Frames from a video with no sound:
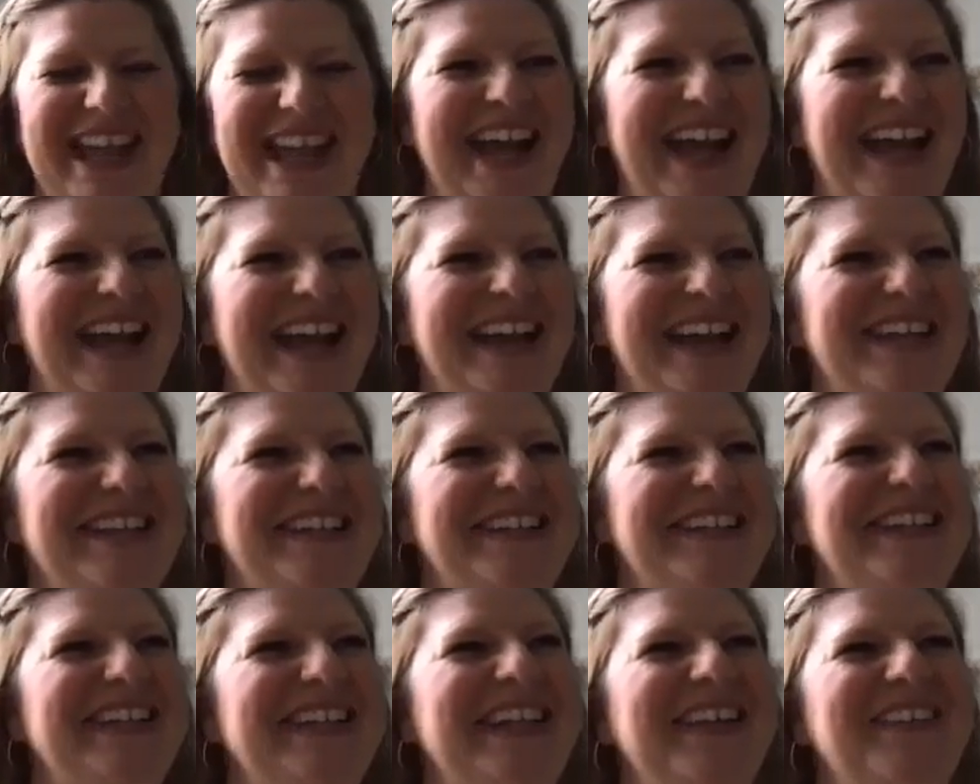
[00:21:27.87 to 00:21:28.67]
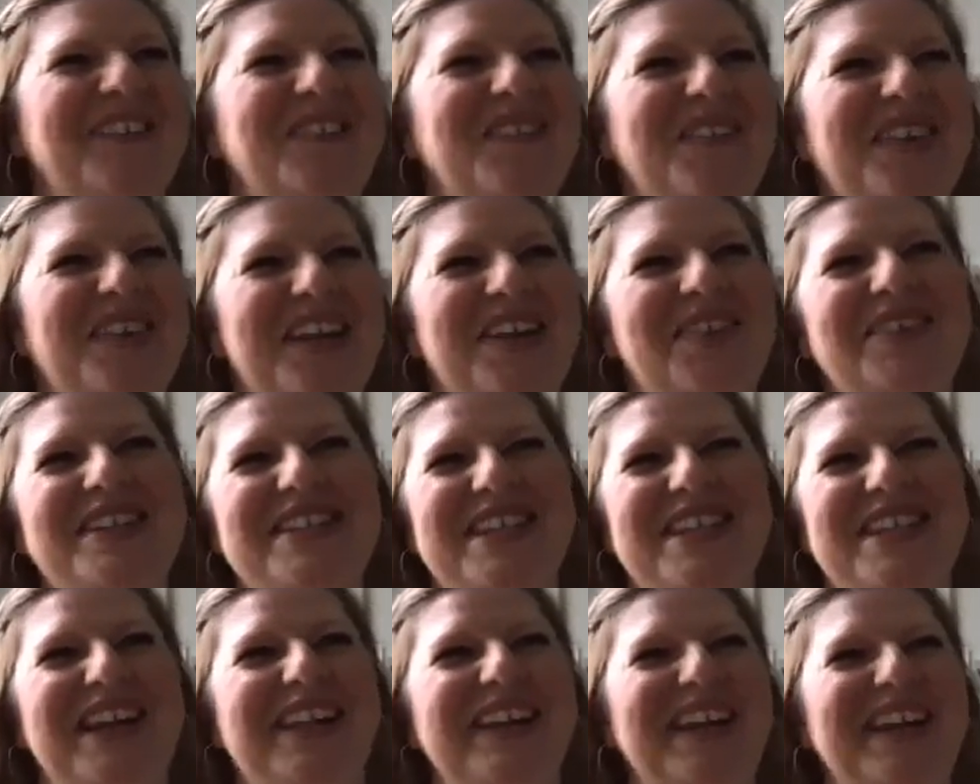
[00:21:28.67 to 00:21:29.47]
And when I would
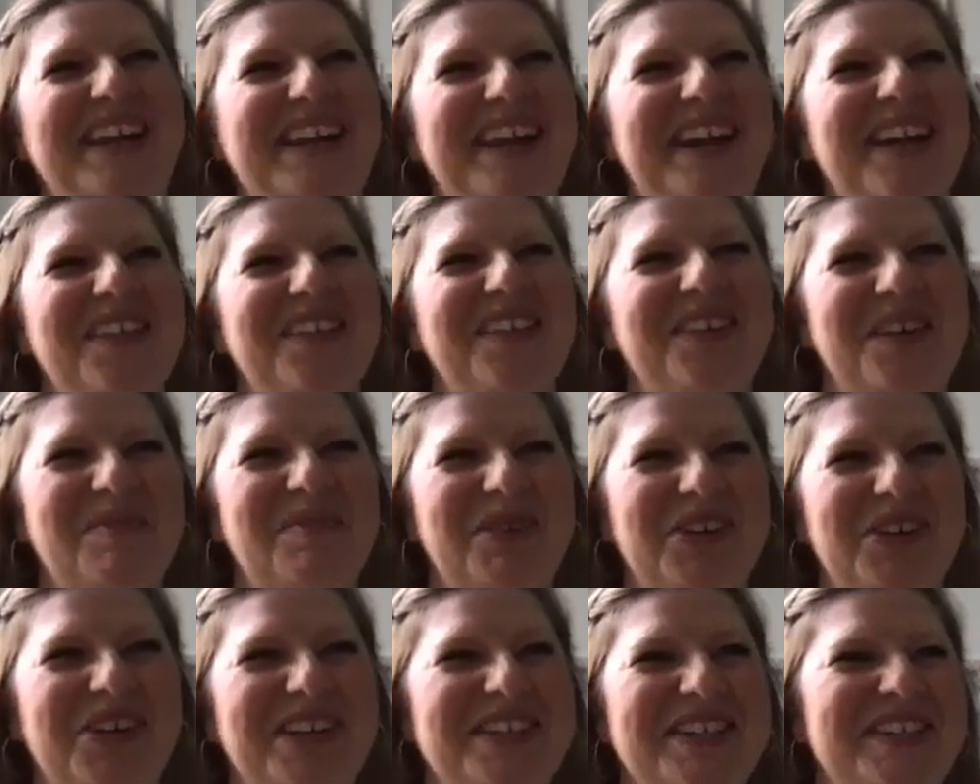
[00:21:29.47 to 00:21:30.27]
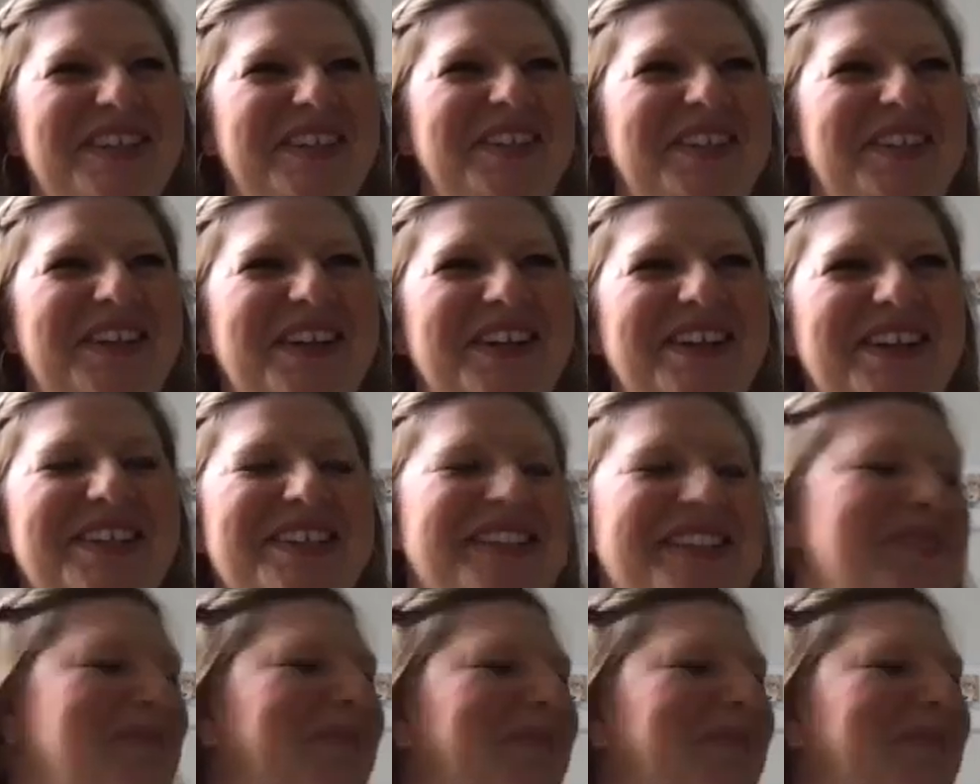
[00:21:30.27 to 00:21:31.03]
tell like other immigration lawyers, they'd be